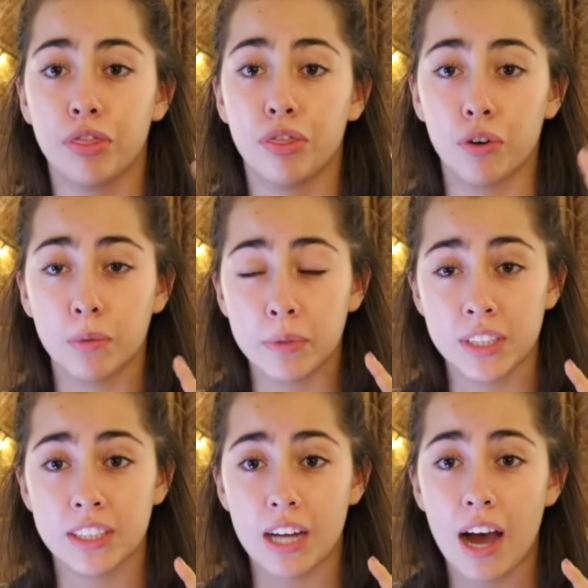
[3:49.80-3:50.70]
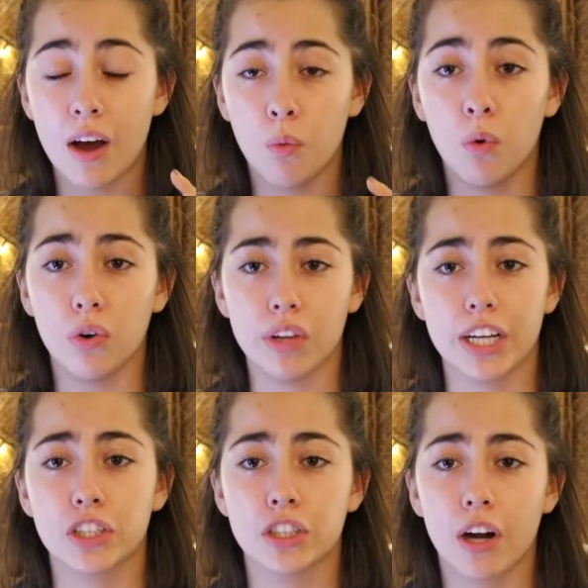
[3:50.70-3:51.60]
thermostat will
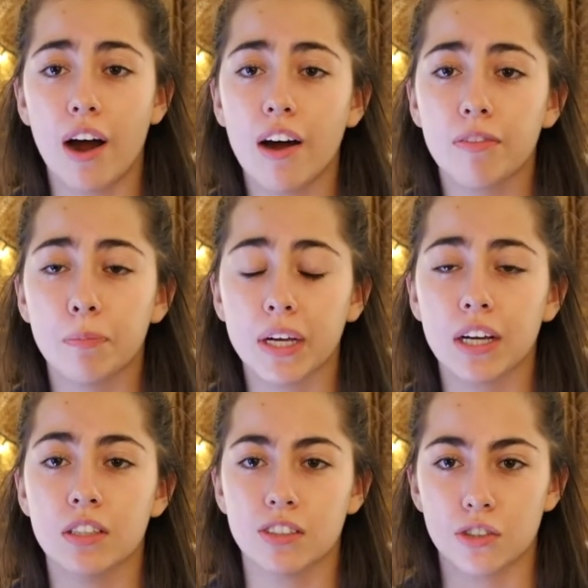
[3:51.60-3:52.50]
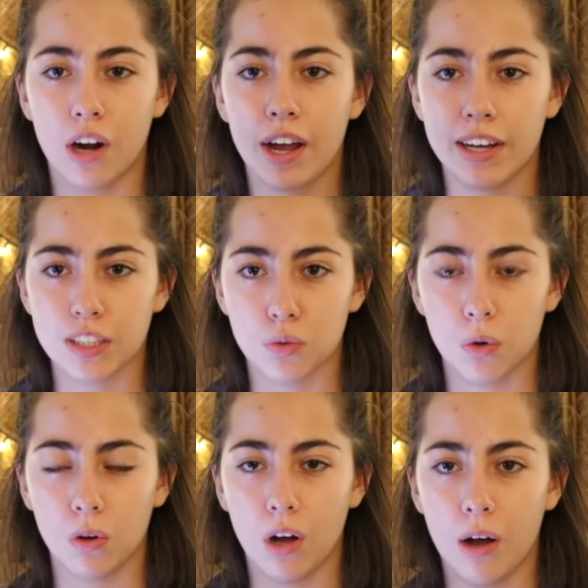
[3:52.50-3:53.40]
like shut off because the dry ice
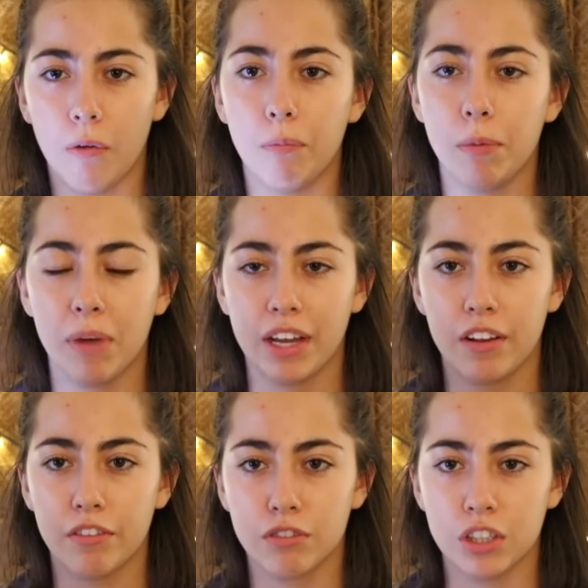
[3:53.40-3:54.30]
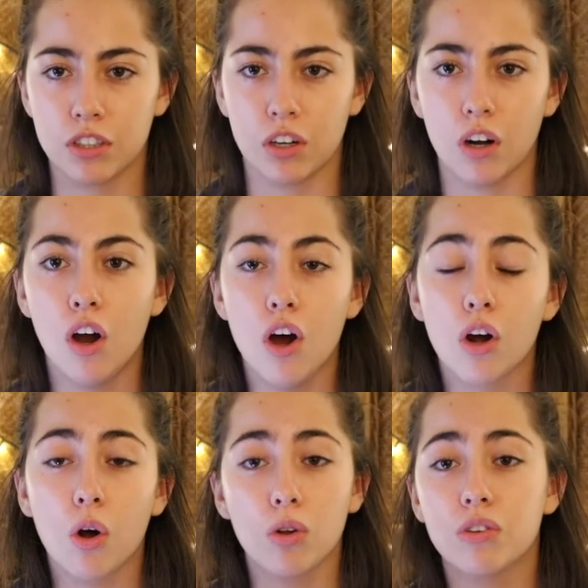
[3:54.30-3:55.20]
will be making the freezer
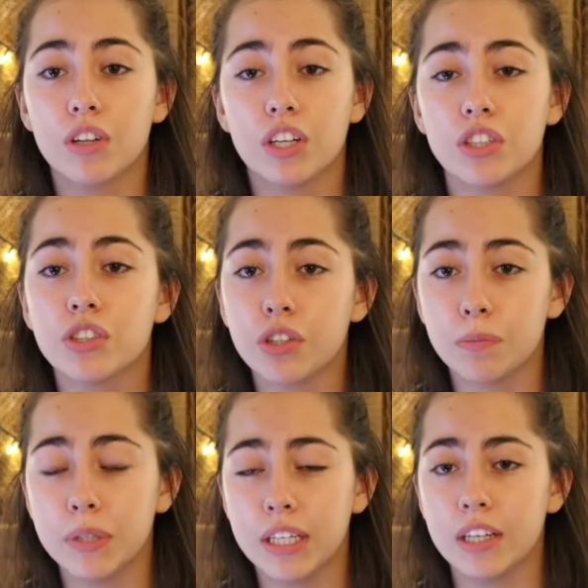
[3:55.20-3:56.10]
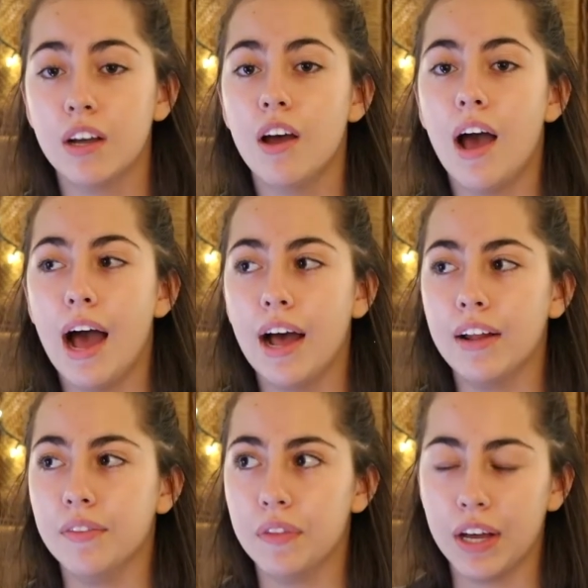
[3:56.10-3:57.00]
colder than it should be,
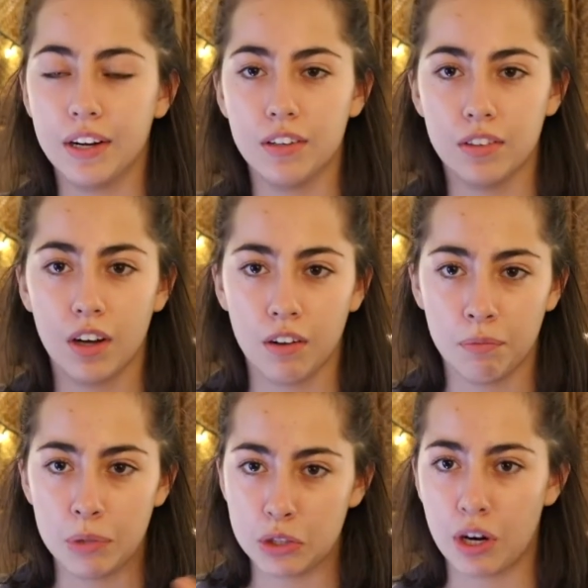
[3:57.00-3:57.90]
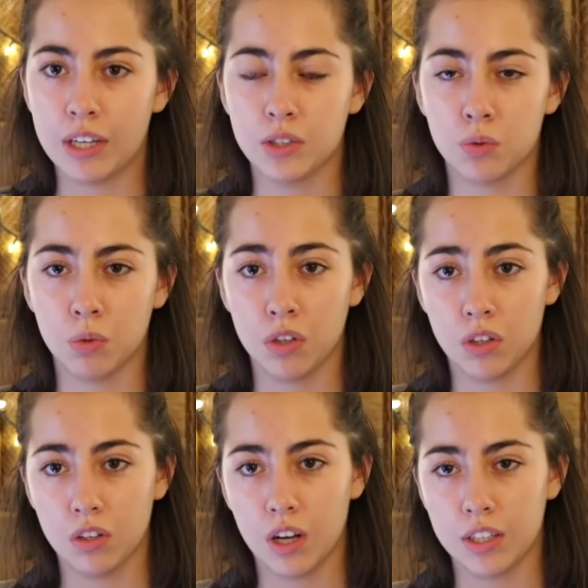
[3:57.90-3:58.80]
and then the dry ice
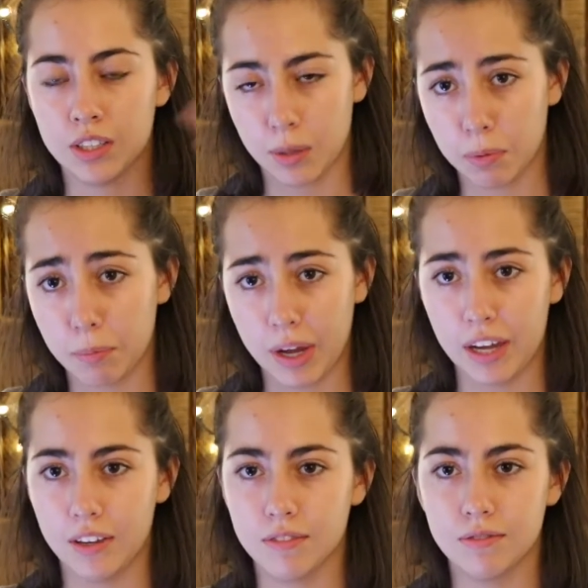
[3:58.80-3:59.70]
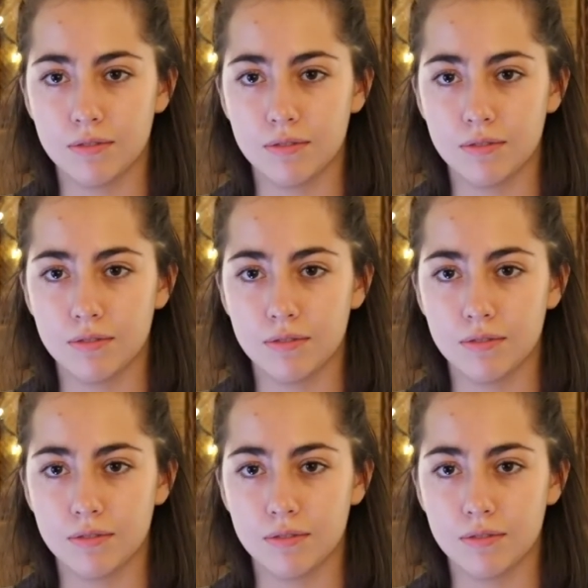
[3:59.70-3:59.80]
will sublimate